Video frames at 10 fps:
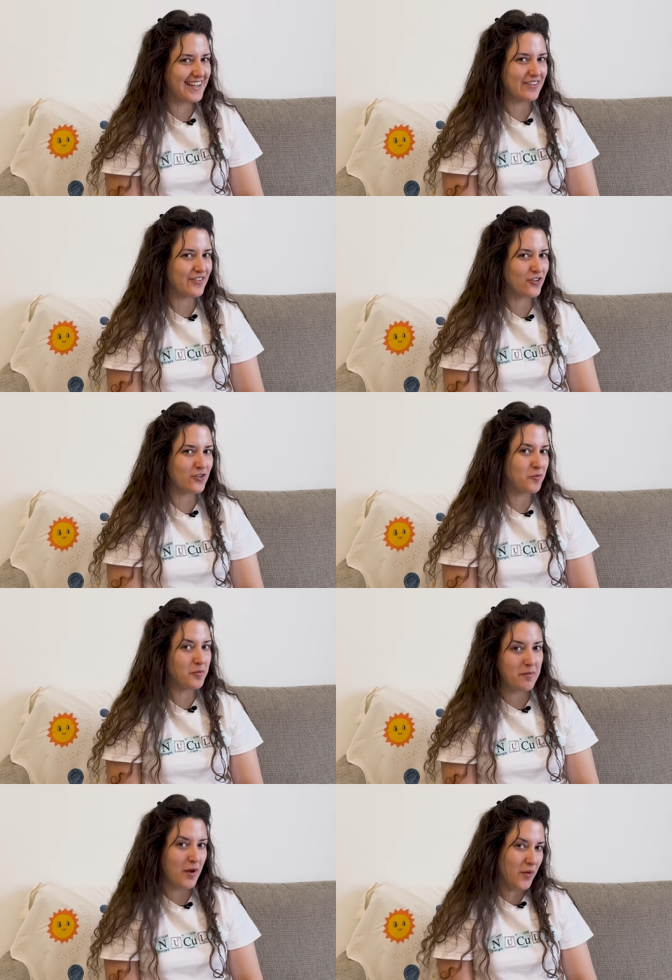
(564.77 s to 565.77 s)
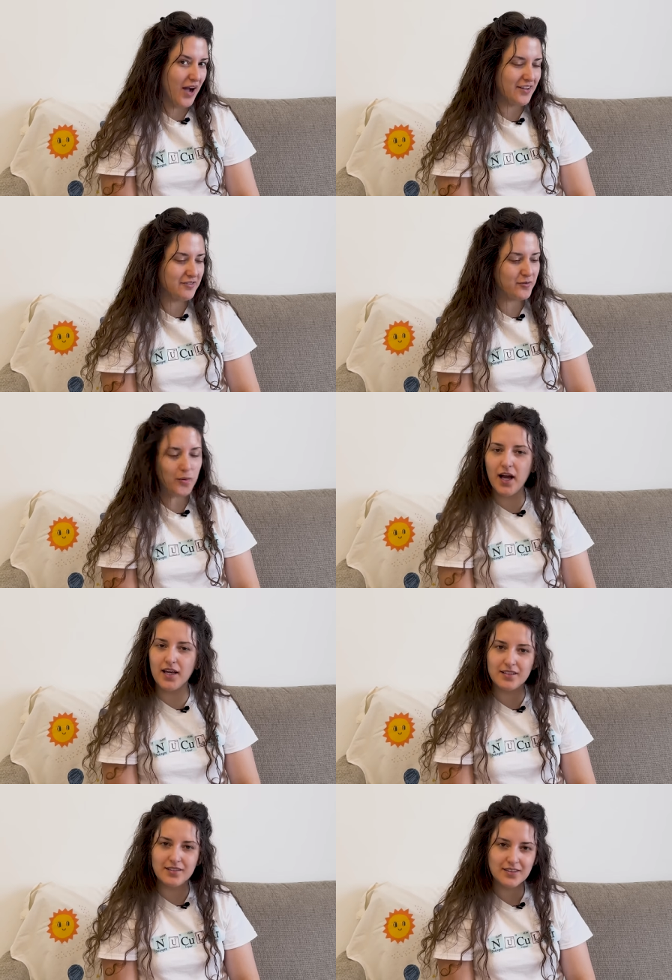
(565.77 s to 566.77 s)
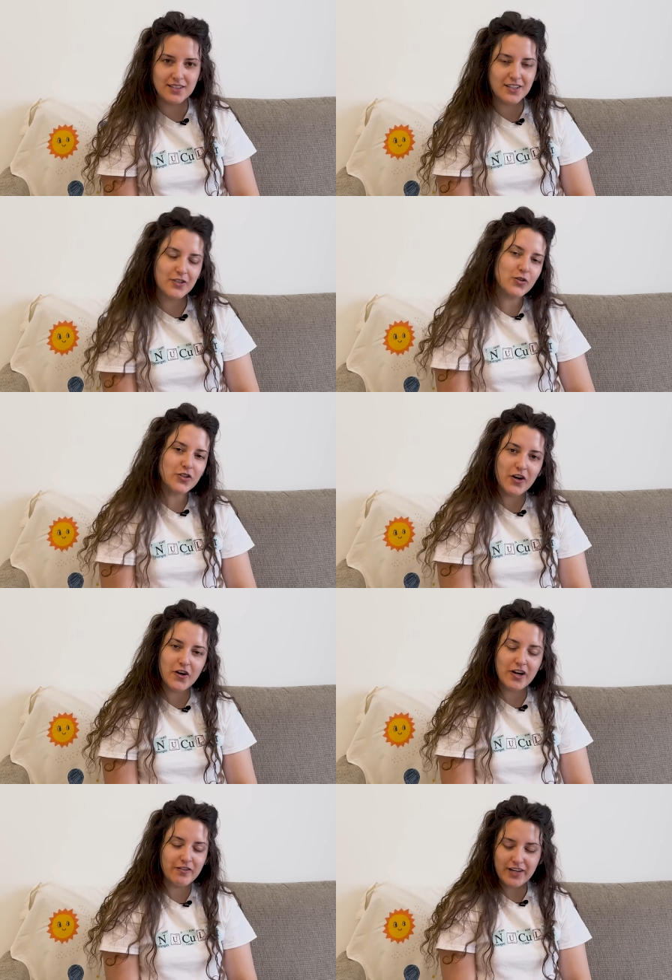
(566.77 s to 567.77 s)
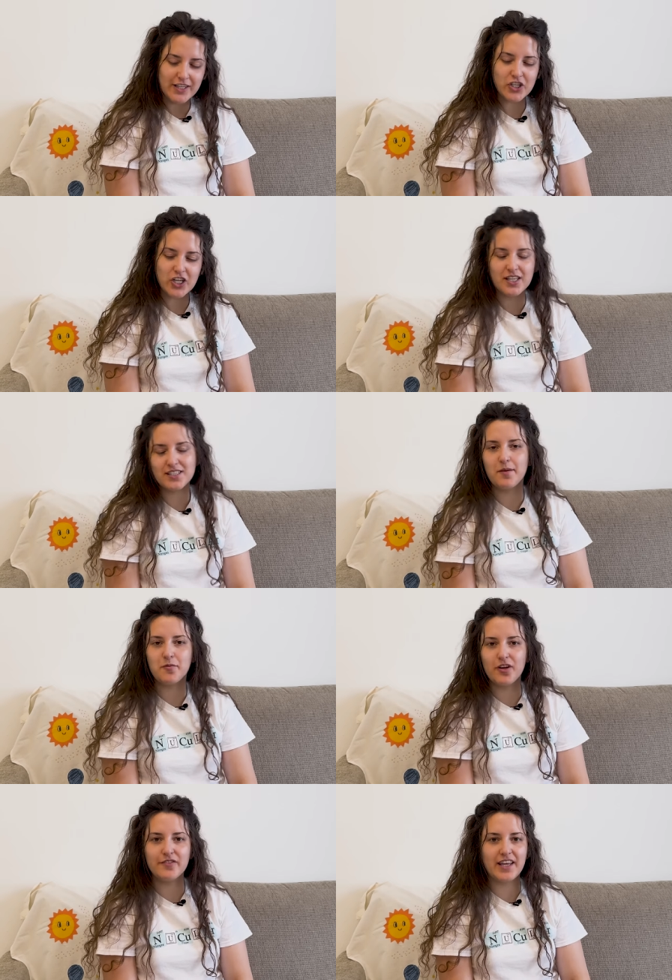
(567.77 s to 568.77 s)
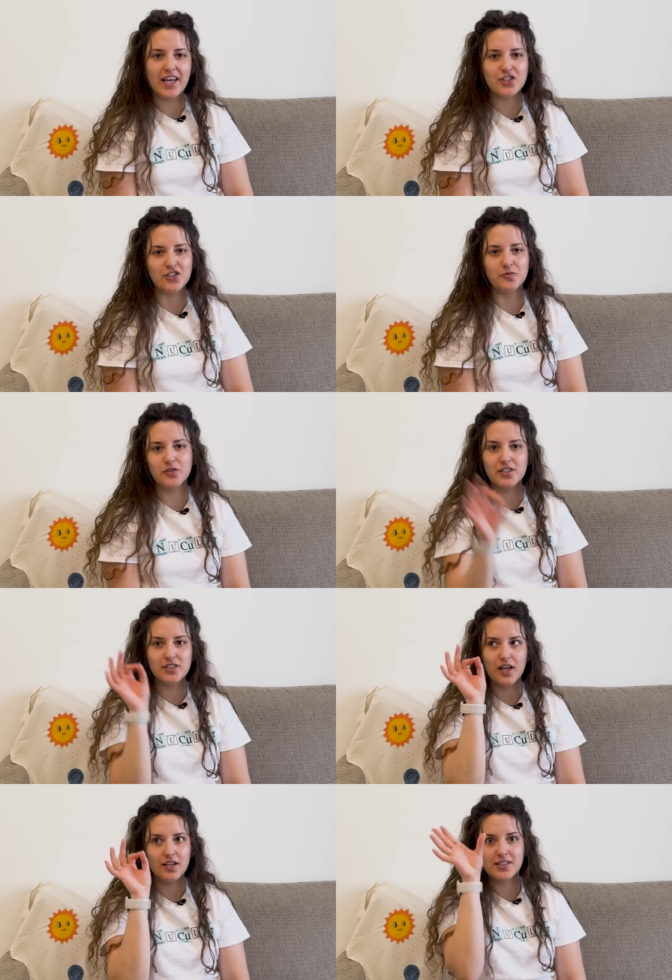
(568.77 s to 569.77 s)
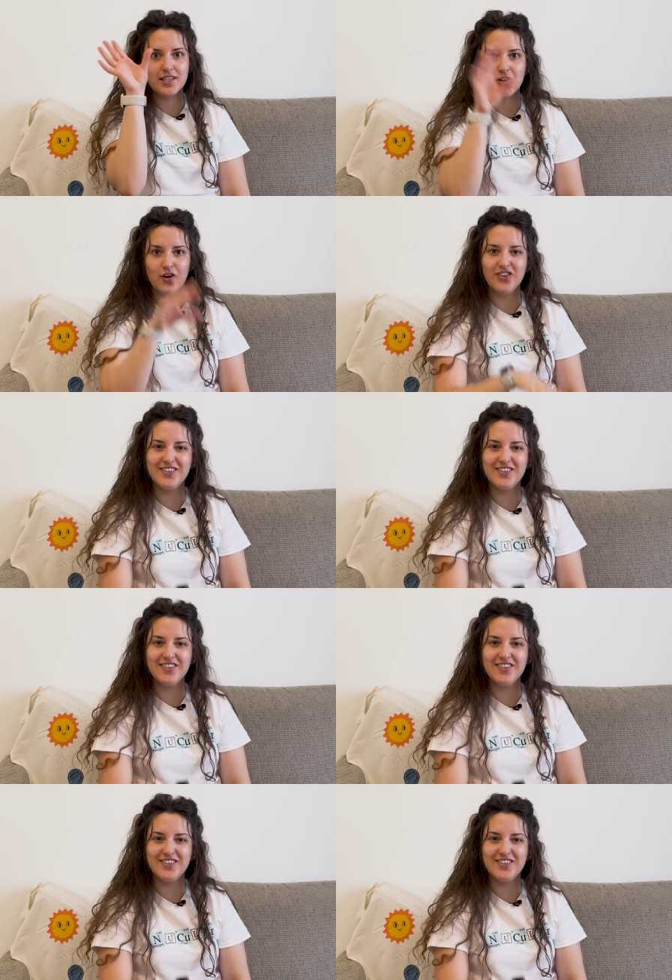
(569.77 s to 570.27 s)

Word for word: I never thought it would be my wife. Why? You and her have literally the same qualification, which is zero.